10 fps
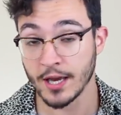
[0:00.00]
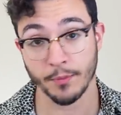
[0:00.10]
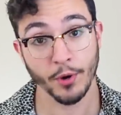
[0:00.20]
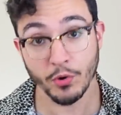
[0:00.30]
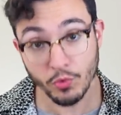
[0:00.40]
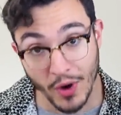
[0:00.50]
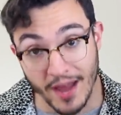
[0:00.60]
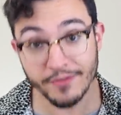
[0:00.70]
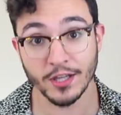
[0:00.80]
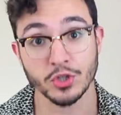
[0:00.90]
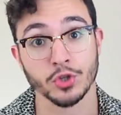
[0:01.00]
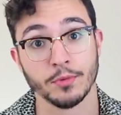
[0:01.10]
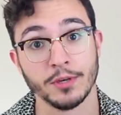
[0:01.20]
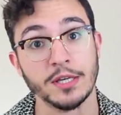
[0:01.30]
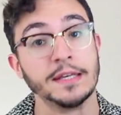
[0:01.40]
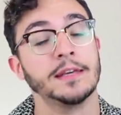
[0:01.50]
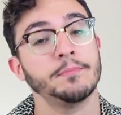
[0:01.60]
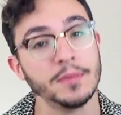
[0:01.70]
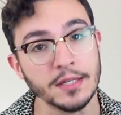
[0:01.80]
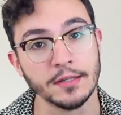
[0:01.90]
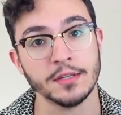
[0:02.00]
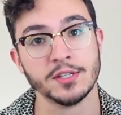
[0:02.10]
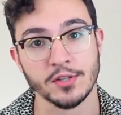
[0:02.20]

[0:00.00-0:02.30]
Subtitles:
and upon arriving in Germany, he immediately